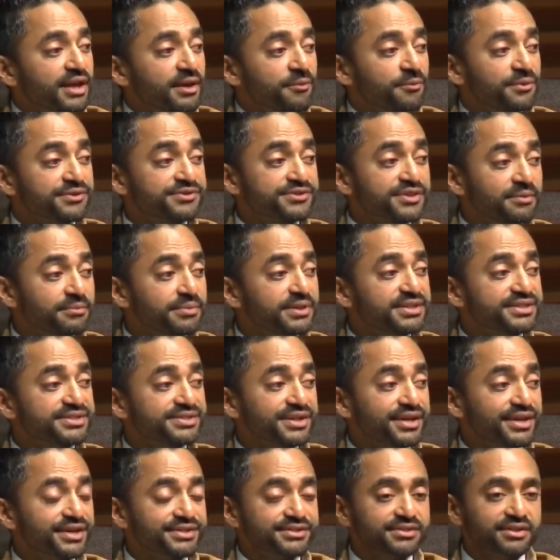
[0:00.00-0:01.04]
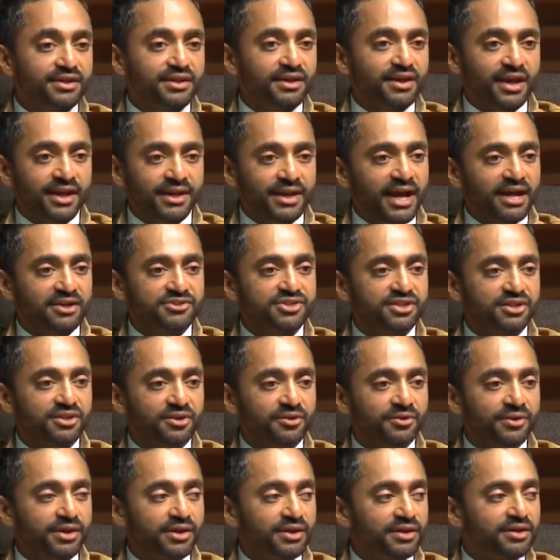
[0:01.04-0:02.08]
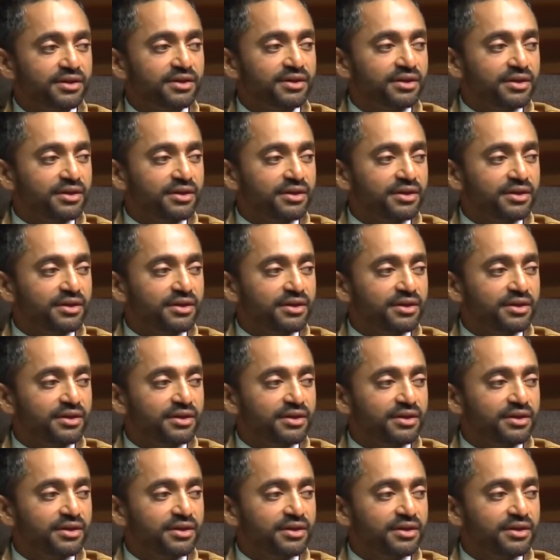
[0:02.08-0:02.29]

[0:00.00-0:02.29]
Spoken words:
And when somebody says, and how's it going?